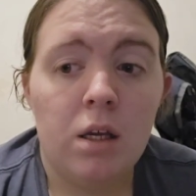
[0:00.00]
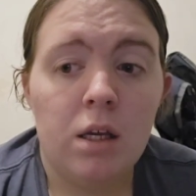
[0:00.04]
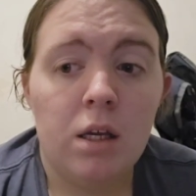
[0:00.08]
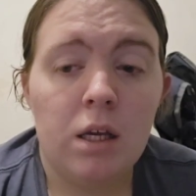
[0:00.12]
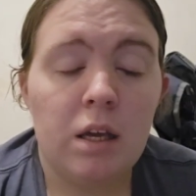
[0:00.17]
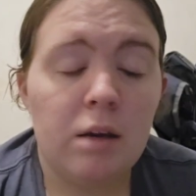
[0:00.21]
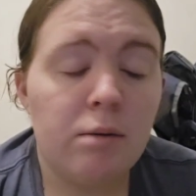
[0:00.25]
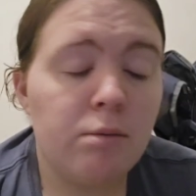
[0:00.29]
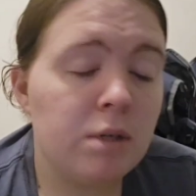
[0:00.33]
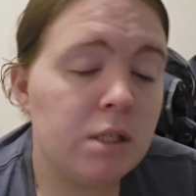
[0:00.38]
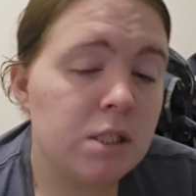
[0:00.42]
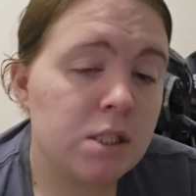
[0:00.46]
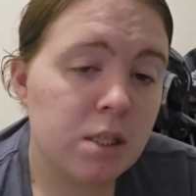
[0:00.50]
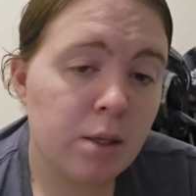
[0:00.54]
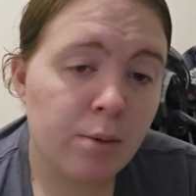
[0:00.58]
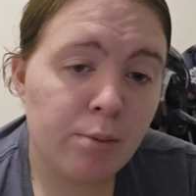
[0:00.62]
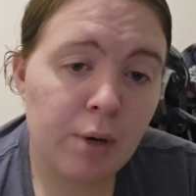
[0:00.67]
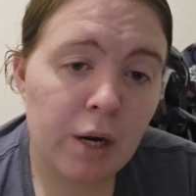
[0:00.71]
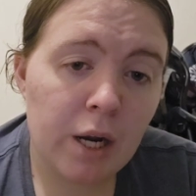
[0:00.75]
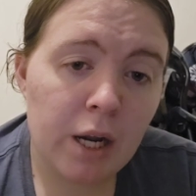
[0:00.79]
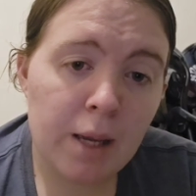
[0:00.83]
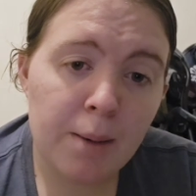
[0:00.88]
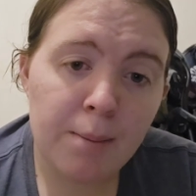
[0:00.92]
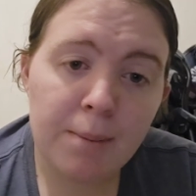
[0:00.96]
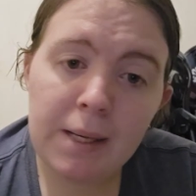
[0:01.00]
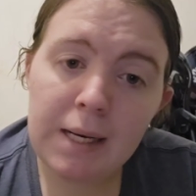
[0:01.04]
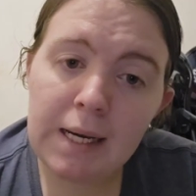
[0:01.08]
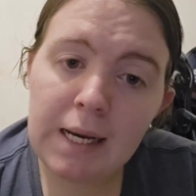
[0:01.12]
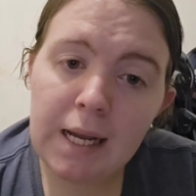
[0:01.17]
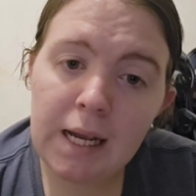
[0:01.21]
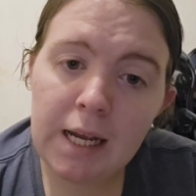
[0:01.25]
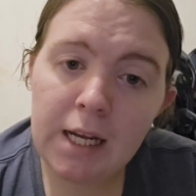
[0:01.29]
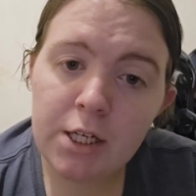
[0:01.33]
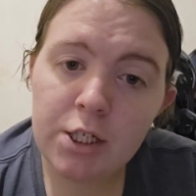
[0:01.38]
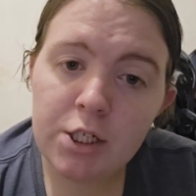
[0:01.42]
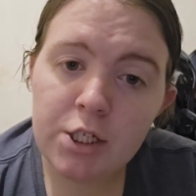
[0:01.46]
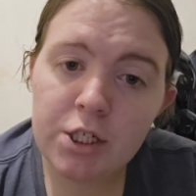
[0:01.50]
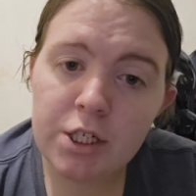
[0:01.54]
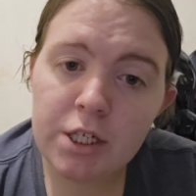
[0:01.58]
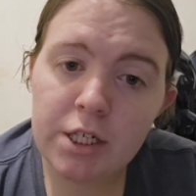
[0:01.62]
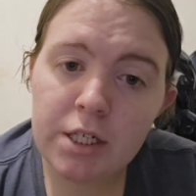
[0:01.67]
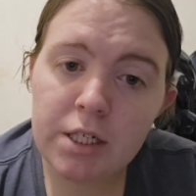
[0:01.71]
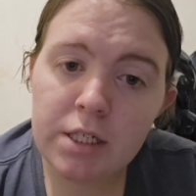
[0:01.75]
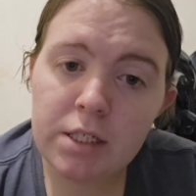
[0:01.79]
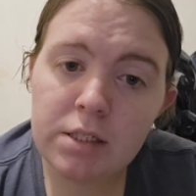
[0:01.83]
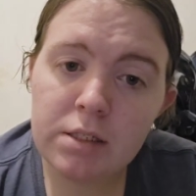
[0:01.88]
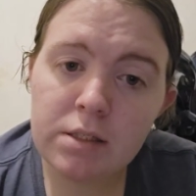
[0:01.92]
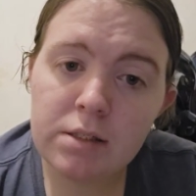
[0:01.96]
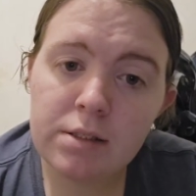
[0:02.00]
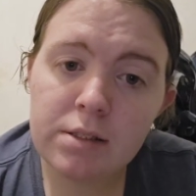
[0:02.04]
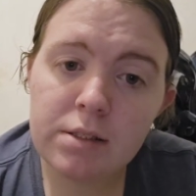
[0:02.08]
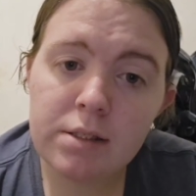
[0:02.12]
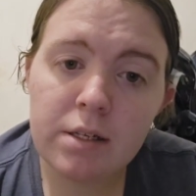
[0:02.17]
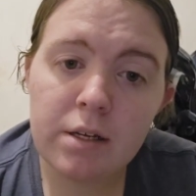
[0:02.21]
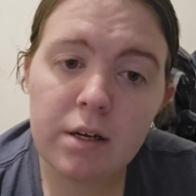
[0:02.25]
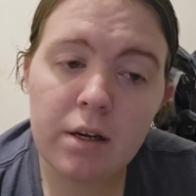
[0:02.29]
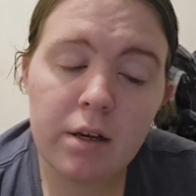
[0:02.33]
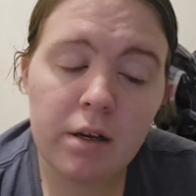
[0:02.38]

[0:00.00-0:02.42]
give me some recommendations.